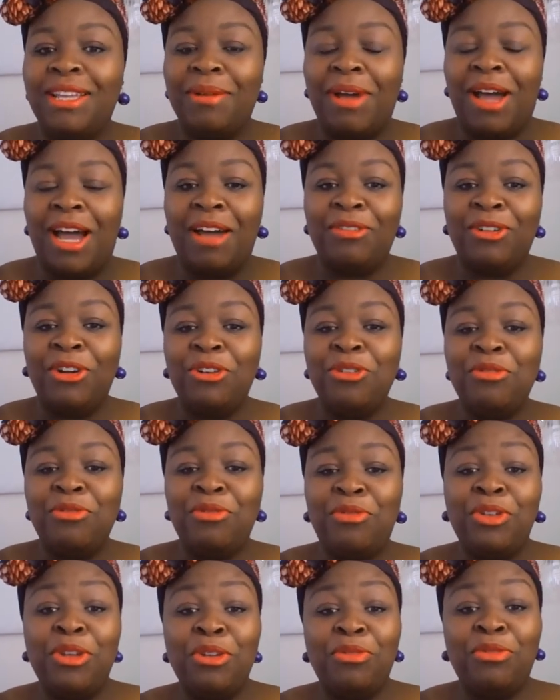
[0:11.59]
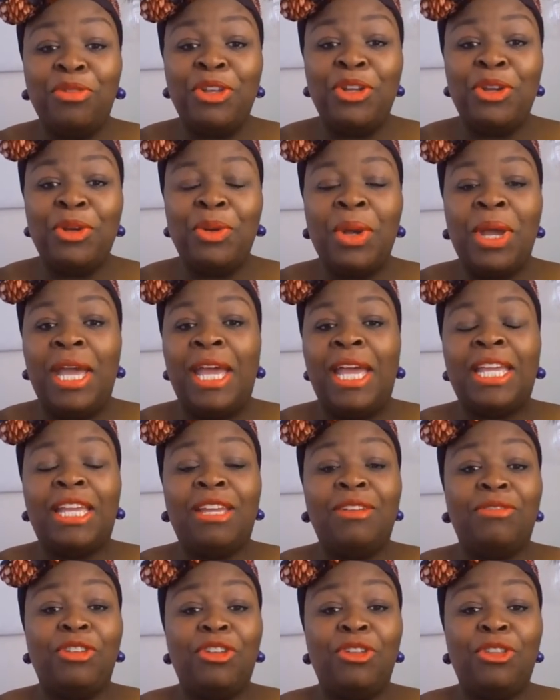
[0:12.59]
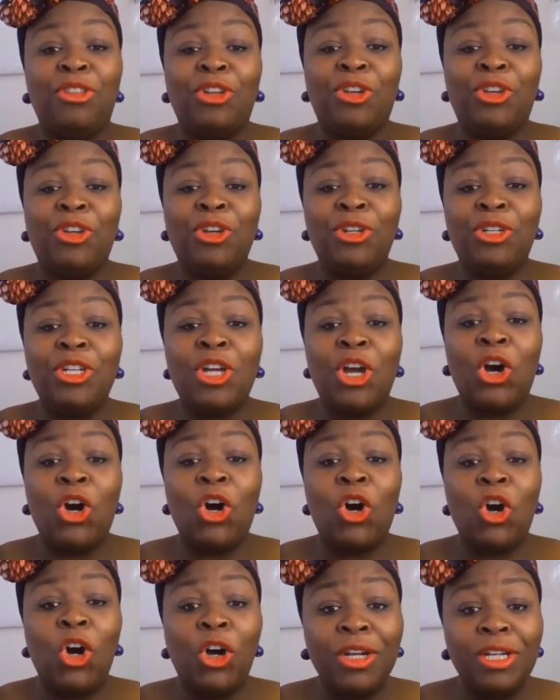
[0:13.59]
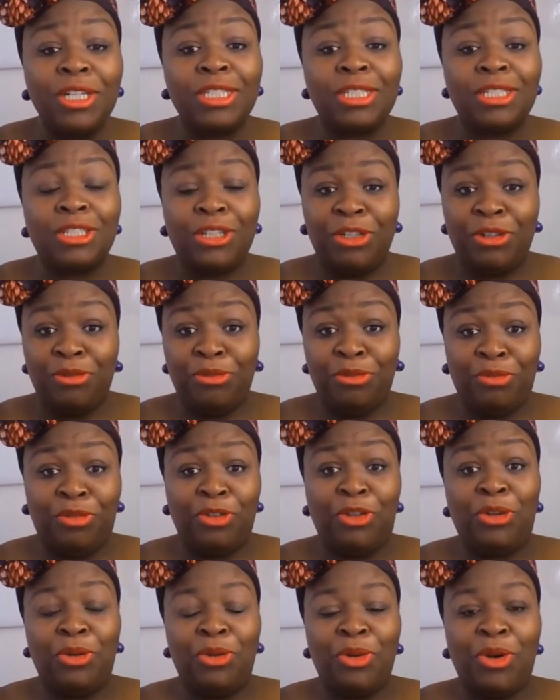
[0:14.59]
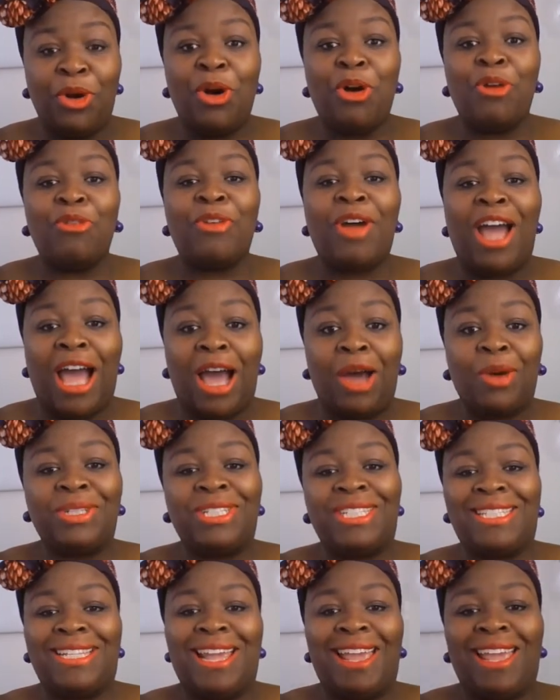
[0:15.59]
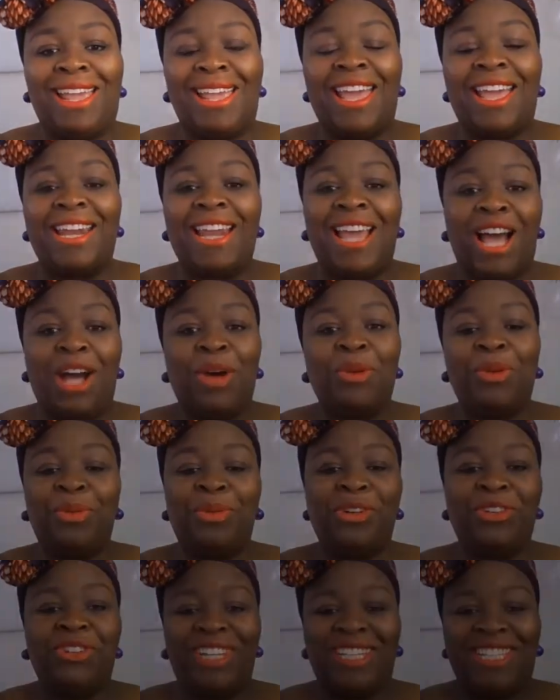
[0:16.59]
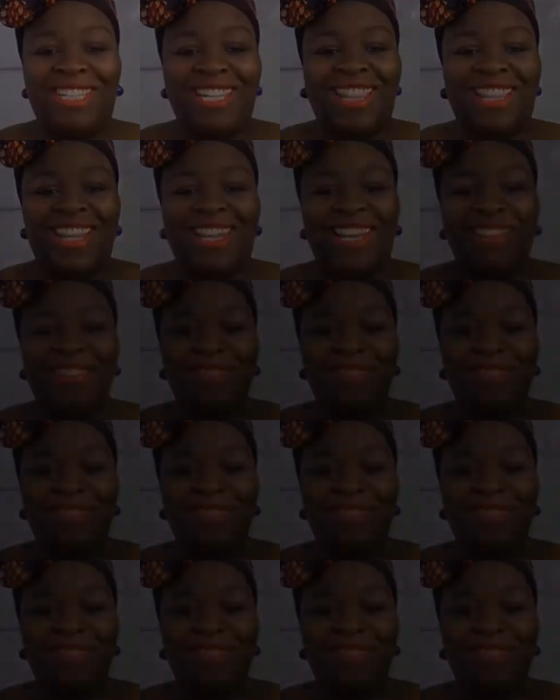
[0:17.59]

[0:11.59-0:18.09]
I've got a review for you, giving you the good, honest review of our stay and how we were treated there.